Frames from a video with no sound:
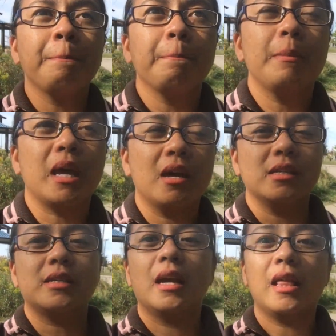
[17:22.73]

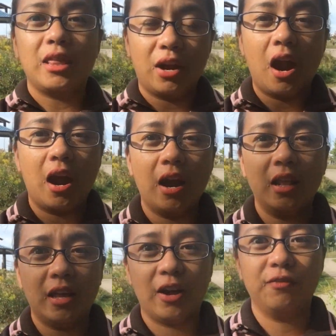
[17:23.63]
because there are a
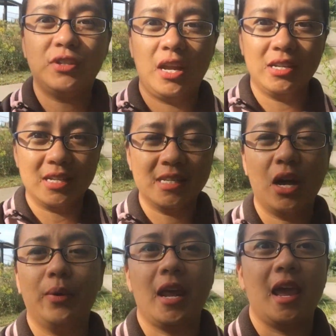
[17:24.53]
lot of changes
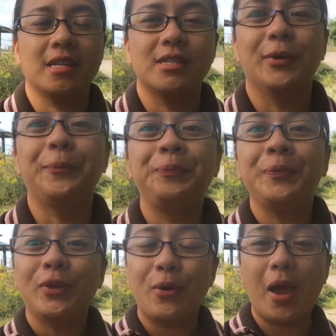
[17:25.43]
nowadays.
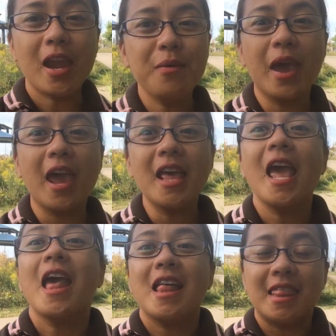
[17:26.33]
So anyway,
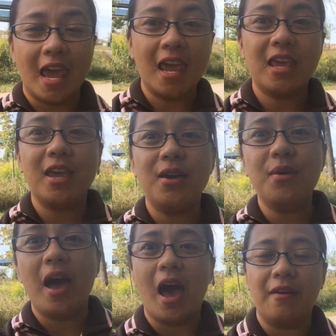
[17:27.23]
thank
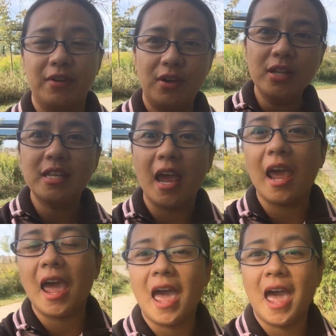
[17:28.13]
you, have a good
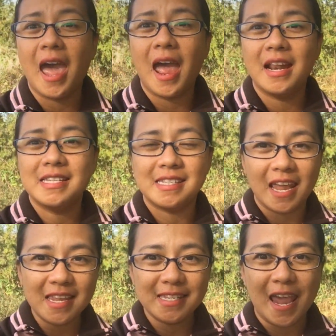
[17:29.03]
day, and
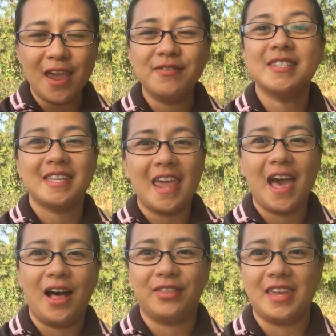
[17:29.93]
stay safe, stay
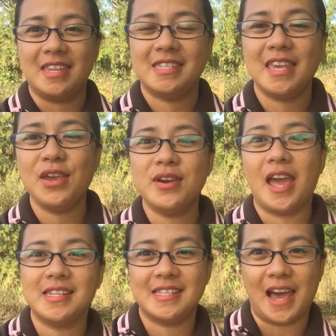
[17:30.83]
healthy. See you
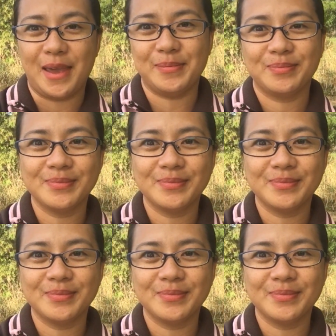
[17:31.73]
next time.